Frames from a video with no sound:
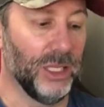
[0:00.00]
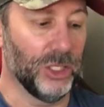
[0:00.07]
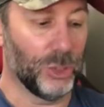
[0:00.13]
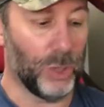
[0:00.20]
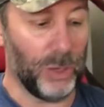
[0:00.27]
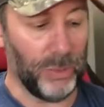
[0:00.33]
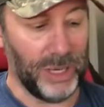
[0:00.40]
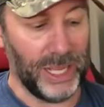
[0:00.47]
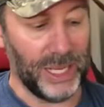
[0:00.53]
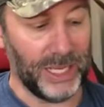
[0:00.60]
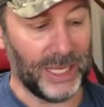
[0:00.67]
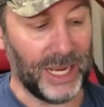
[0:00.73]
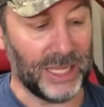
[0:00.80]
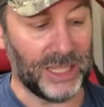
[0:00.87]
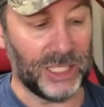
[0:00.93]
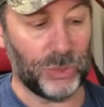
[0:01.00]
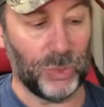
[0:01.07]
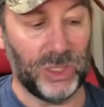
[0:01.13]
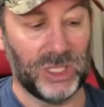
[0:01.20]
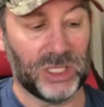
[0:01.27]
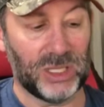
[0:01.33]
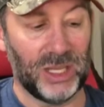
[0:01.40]
So I went ahead and got this
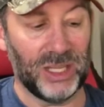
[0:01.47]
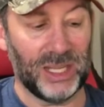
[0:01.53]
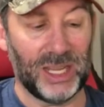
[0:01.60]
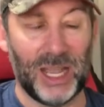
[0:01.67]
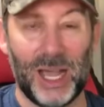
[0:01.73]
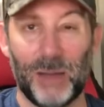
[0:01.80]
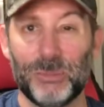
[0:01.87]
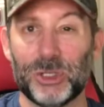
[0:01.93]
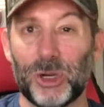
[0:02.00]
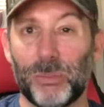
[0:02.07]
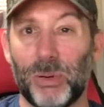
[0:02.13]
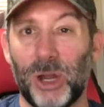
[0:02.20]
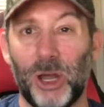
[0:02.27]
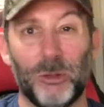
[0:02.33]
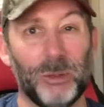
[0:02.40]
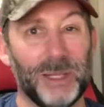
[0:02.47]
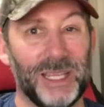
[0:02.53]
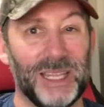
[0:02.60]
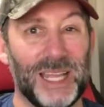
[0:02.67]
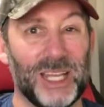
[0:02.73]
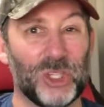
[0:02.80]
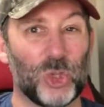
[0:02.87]
one and saw that comps are probably
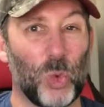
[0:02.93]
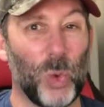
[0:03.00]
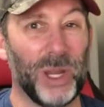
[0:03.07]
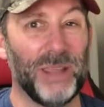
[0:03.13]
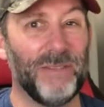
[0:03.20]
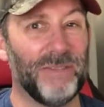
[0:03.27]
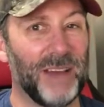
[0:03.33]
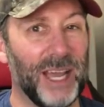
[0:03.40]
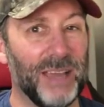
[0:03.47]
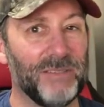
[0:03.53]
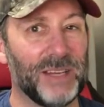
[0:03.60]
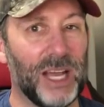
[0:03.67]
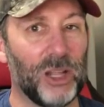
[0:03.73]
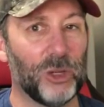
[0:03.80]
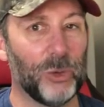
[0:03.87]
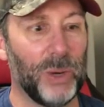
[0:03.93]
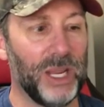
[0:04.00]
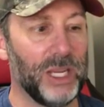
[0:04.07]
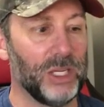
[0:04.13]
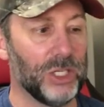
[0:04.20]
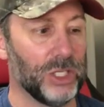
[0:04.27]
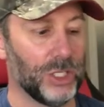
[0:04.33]
in that $25
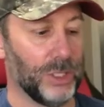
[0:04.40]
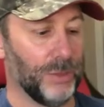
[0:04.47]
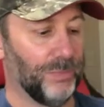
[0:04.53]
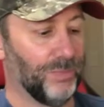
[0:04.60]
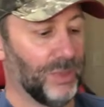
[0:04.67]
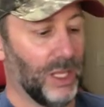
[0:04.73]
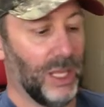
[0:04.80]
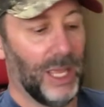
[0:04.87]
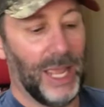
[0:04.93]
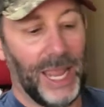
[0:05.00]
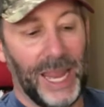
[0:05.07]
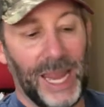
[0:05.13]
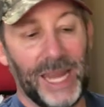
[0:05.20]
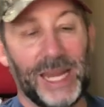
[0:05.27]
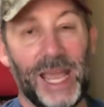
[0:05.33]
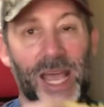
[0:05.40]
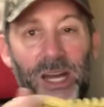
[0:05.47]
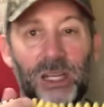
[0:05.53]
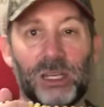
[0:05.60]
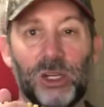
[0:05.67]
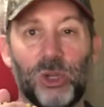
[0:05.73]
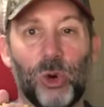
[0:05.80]
range. And it had a
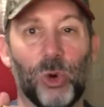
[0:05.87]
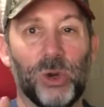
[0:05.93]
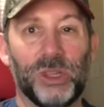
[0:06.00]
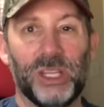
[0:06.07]
good cord.